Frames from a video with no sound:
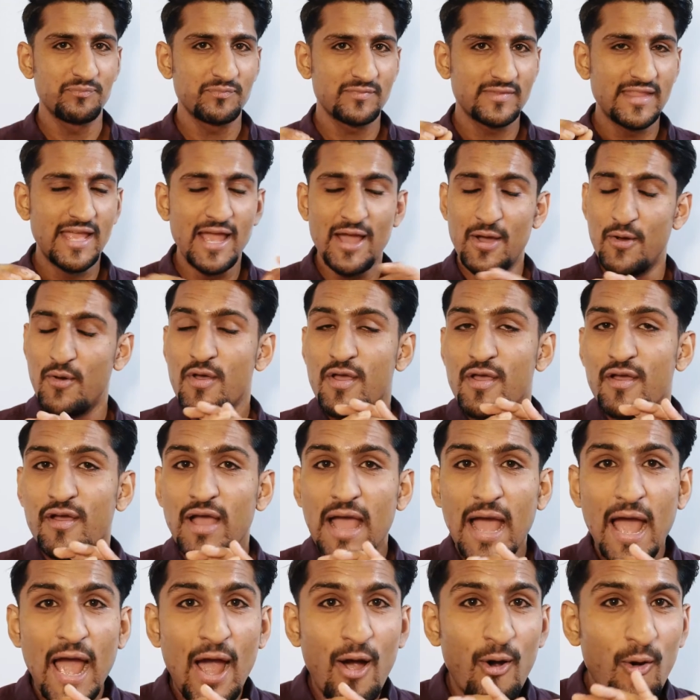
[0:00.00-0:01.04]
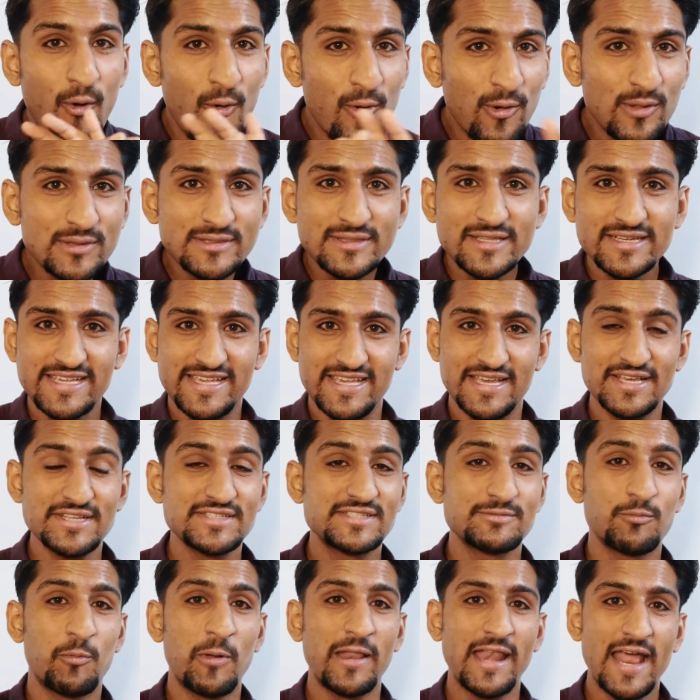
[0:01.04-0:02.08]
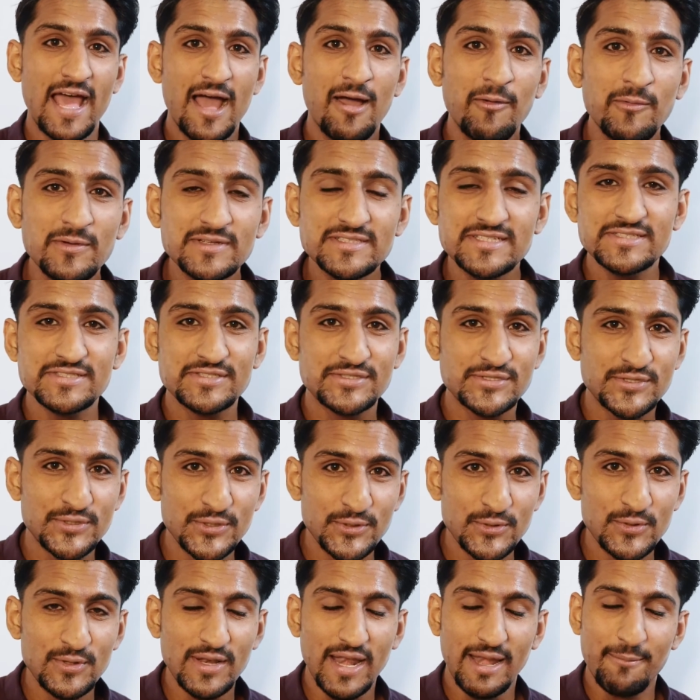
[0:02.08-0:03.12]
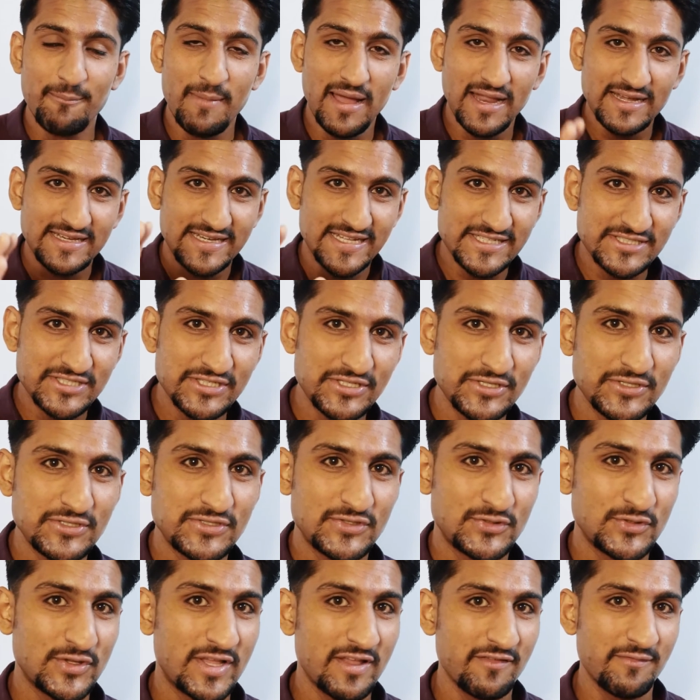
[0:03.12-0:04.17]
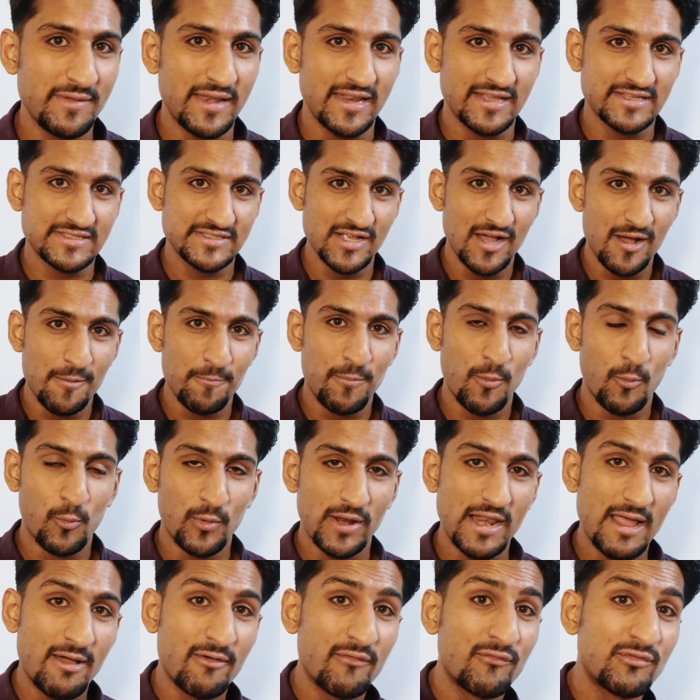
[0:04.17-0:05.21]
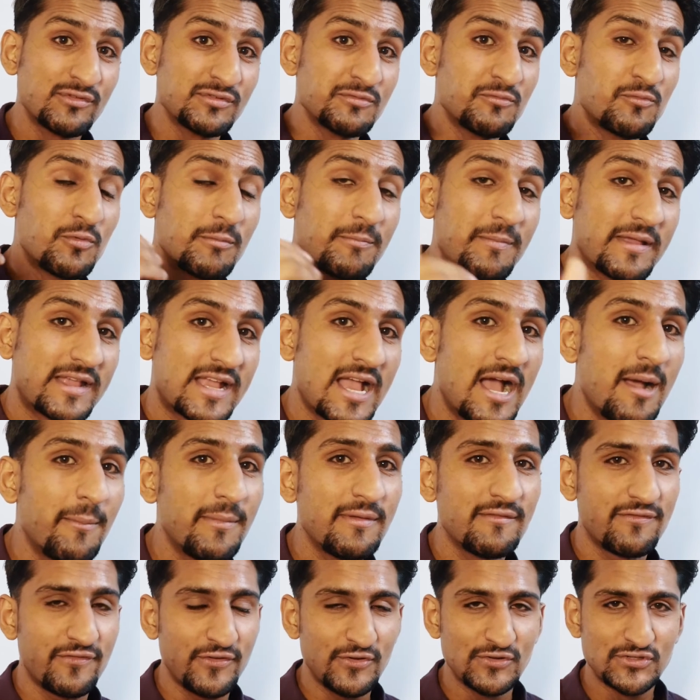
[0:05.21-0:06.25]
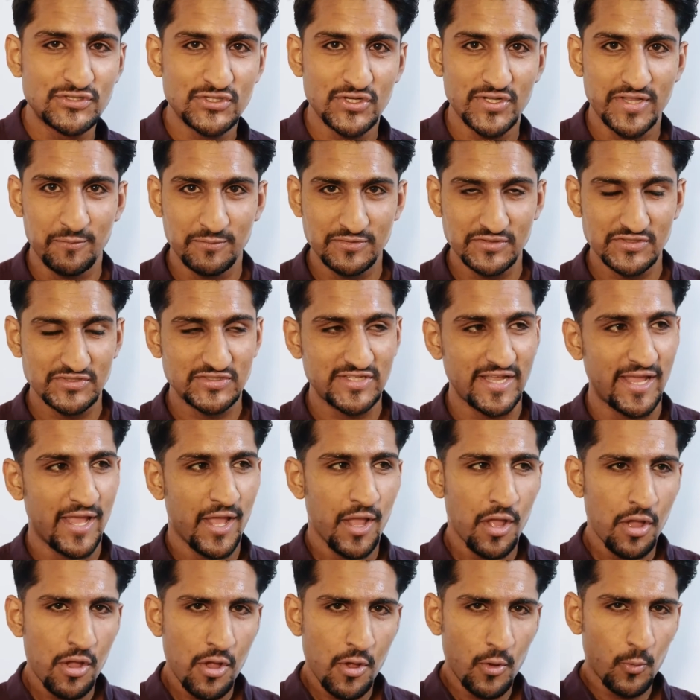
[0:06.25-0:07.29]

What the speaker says: Now, all the years when I was in school and my teacher used to give me an example of what I would become in future, they would just say,